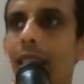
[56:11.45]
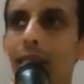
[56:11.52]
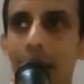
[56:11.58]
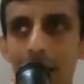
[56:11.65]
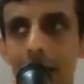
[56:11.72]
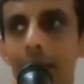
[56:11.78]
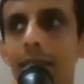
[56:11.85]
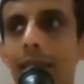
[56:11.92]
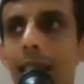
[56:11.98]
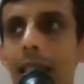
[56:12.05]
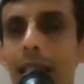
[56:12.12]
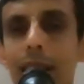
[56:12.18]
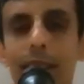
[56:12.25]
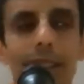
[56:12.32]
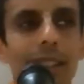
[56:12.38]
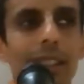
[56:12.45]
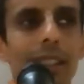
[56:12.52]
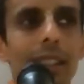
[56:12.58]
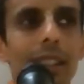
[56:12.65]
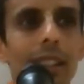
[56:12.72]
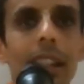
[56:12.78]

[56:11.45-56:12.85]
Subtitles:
Other sons.